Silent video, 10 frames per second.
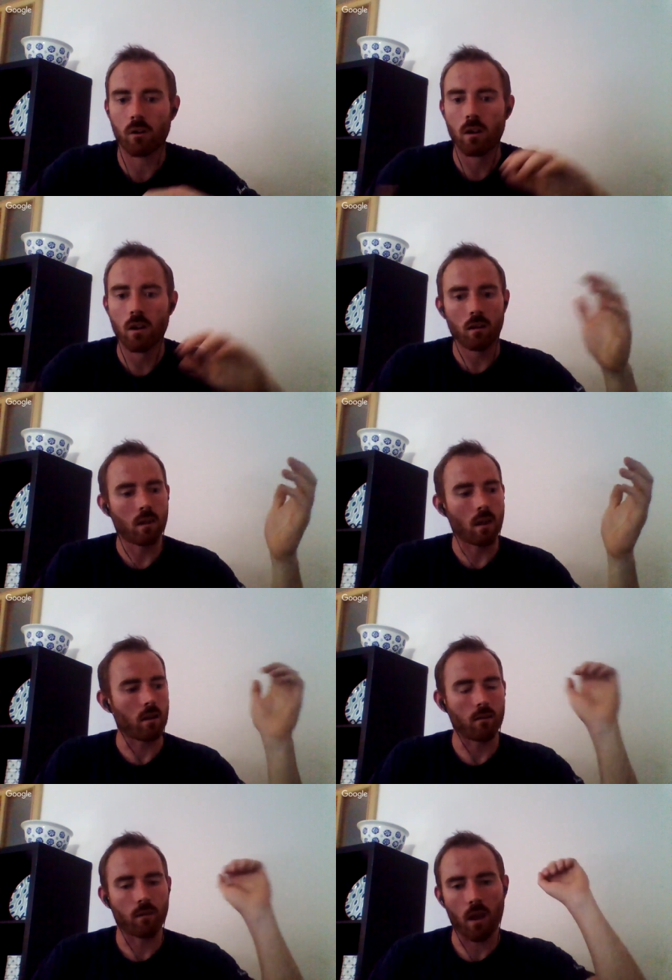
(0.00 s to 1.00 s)
than if
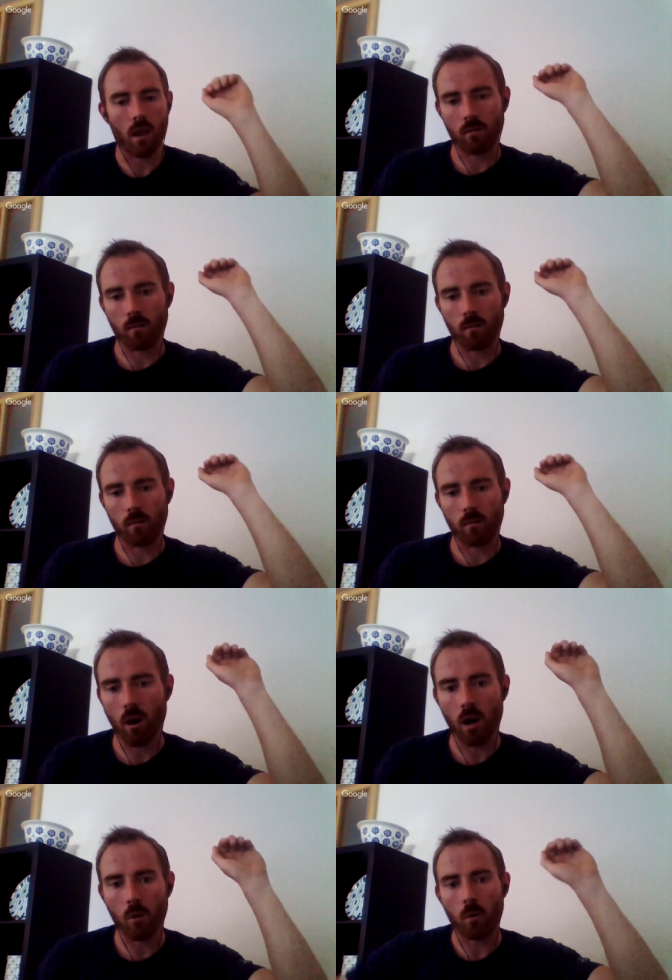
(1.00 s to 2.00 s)
I have one arm
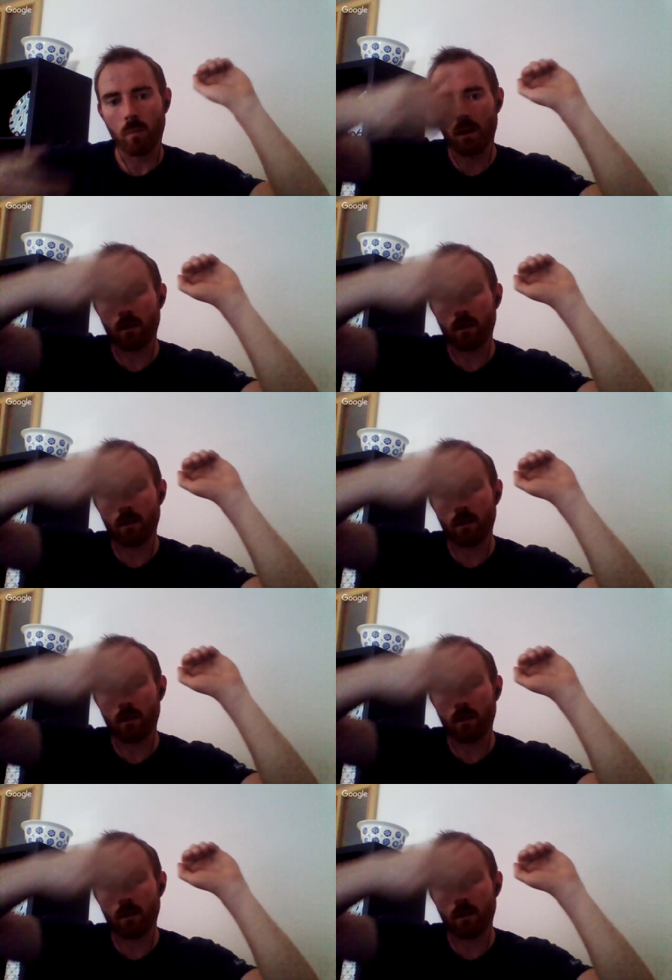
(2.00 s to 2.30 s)
up and the